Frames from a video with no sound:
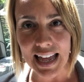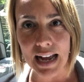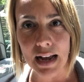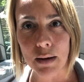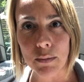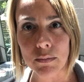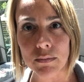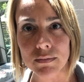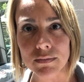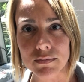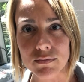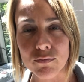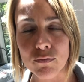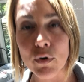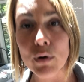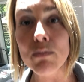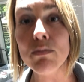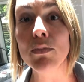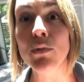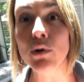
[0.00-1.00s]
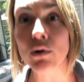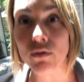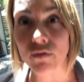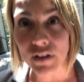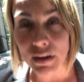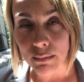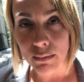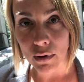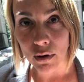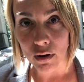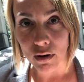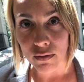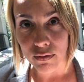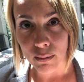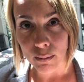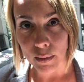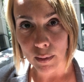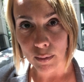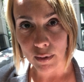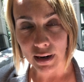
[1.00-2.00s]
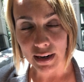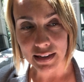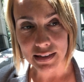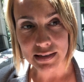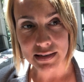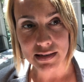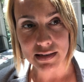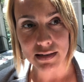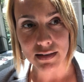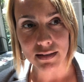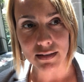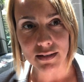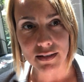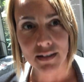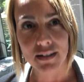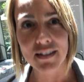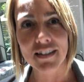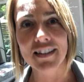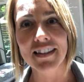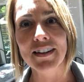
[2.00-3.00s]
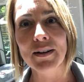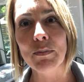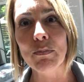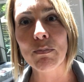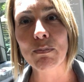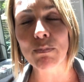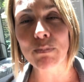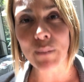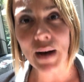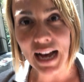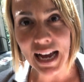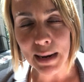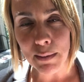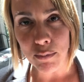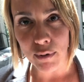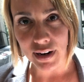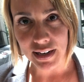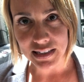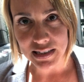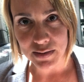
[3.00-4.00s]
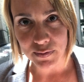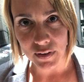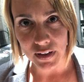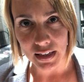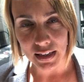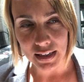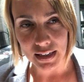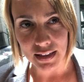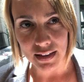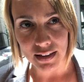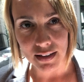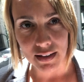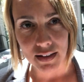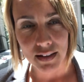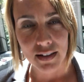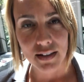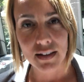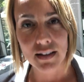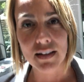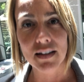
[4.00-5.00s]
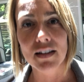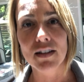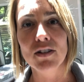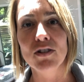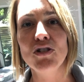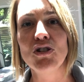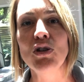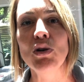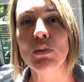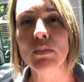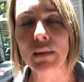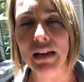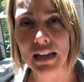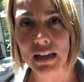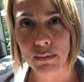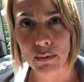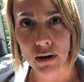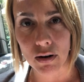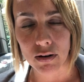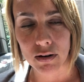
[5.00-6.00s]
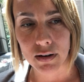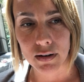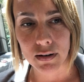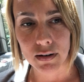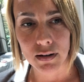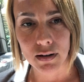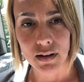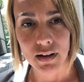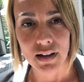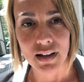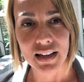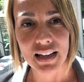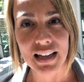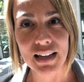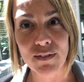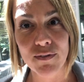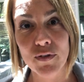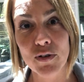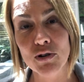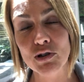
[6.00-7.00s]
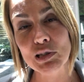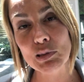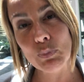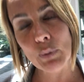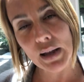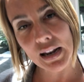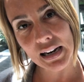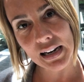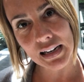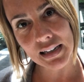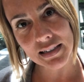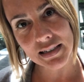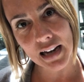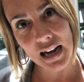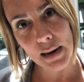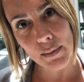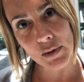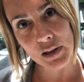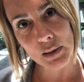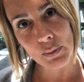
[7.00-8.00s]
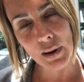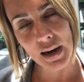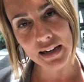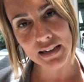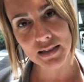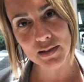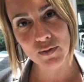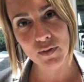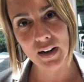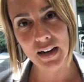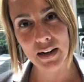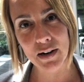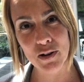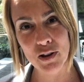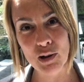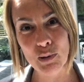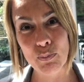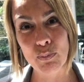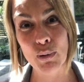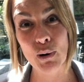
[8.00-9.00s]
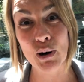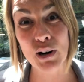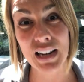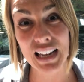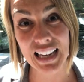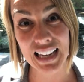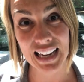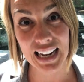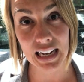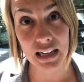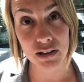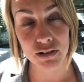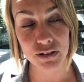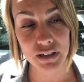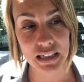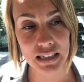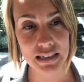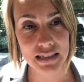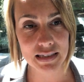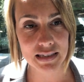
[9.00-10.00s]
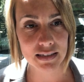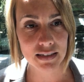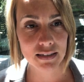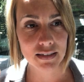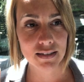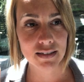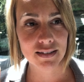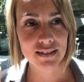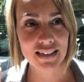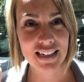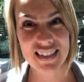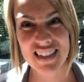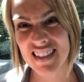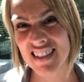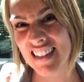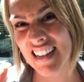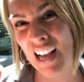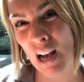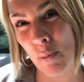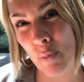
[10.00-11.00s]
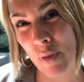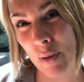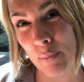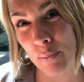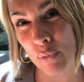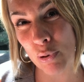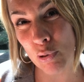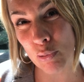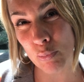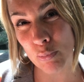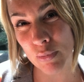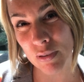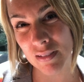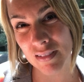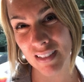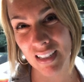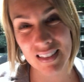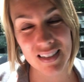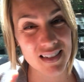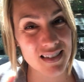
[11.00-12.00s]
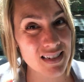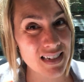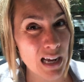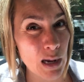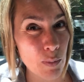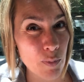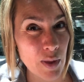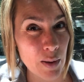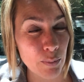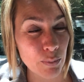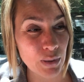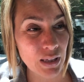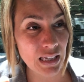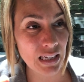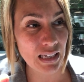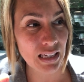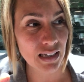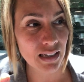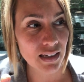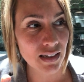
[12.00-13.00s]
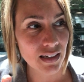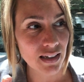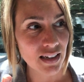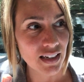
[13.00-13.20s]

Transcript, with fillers: them removing milk from the breast by breastfeeding to make milk. If they're spending time on the pacifier, they're burning calories, that doesn't help them poop. That doesn't help them pee.